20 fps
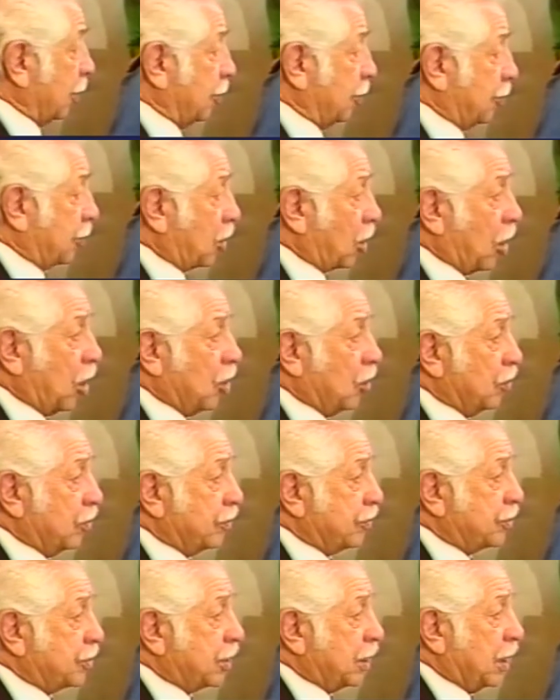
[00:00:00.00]
The
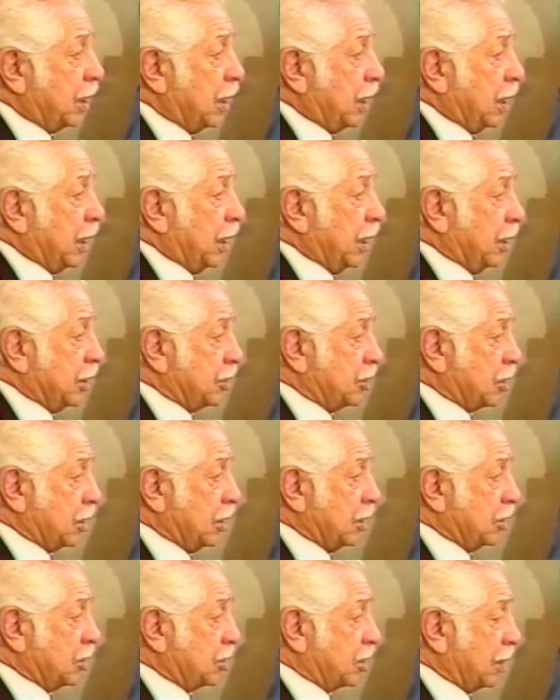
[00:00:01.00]
cloves is,
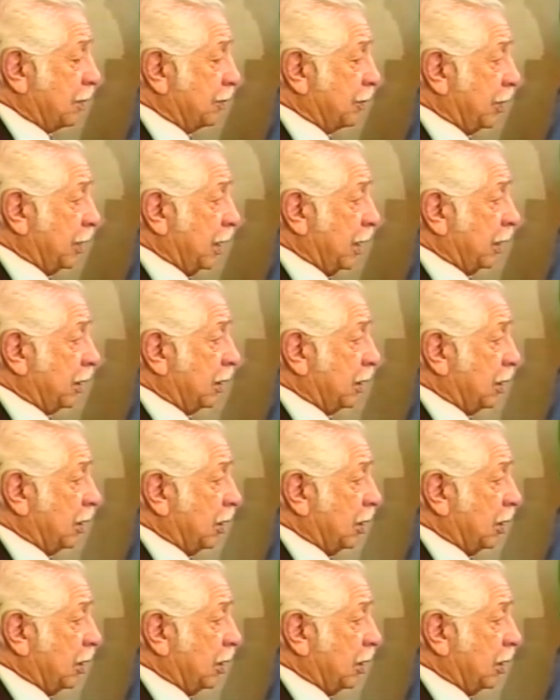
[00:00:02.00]
is something that,